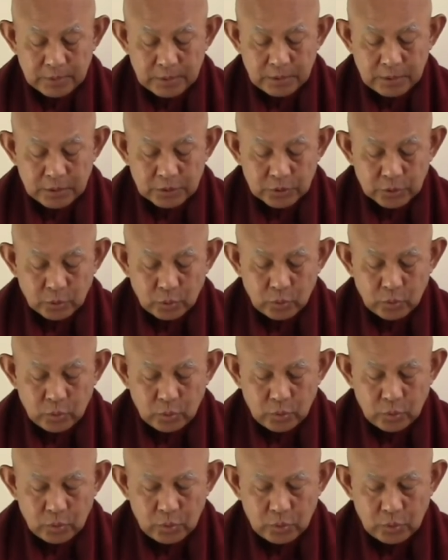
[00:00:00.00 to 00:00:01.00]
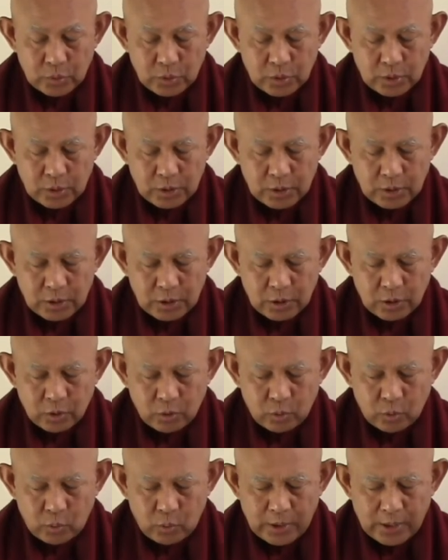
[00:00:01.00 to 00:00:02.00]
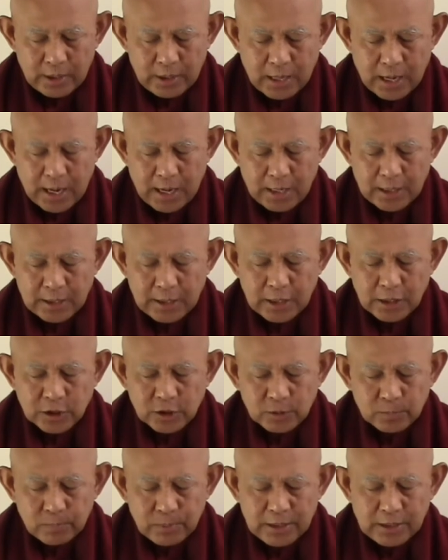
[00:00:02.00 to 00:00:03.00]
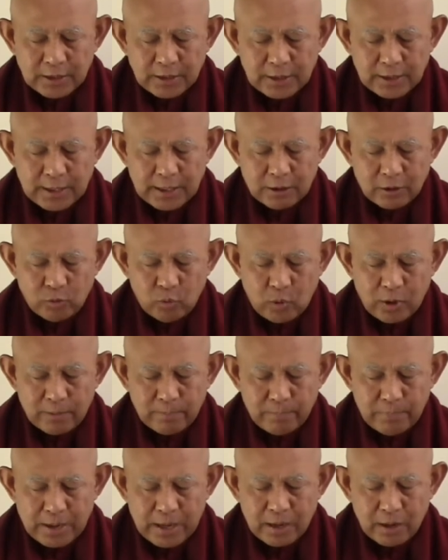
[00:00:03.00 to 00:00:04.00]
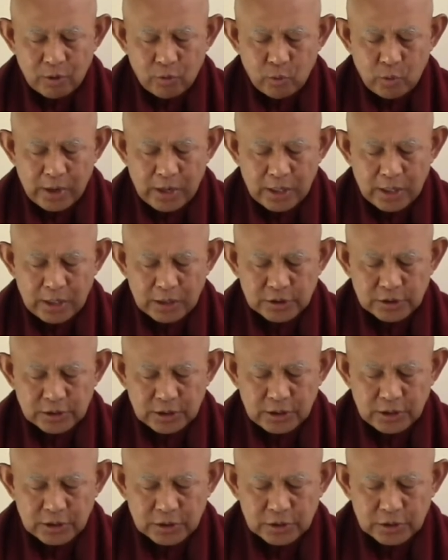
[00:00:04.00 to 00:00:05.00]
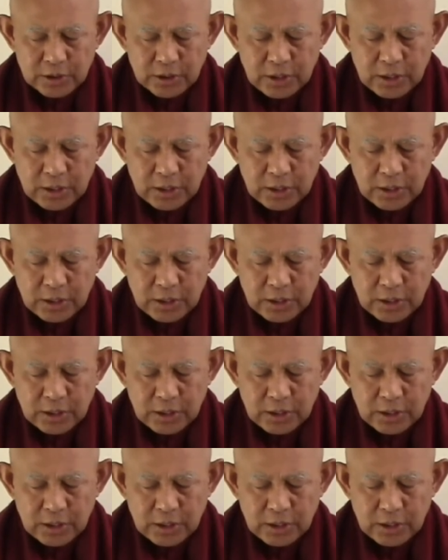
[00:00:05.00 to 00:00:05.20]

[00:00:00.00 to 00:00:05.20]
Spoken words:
So when I explain that what bare awareness is,